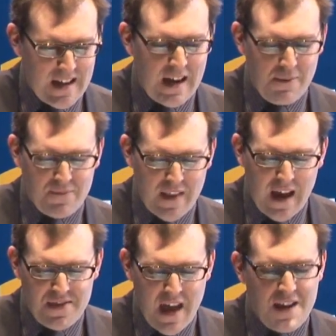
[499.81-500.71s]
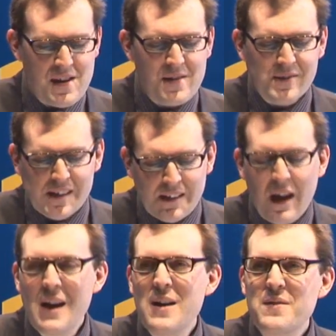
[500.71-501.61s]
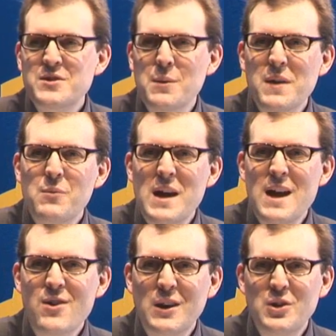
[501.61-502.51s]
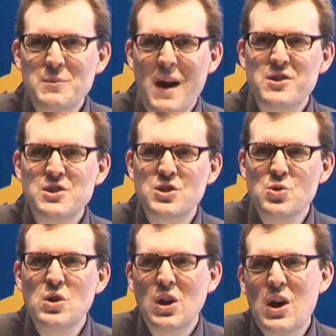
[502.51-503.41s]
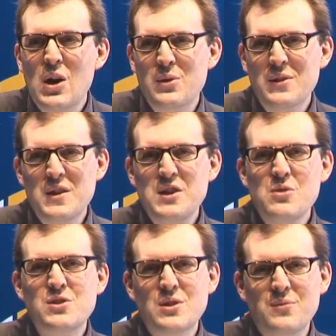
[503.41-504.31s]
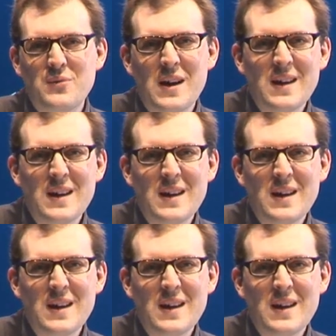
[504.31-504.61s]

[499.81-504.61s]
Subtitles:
And then something we're hearing a lot about is Google Earth and the use of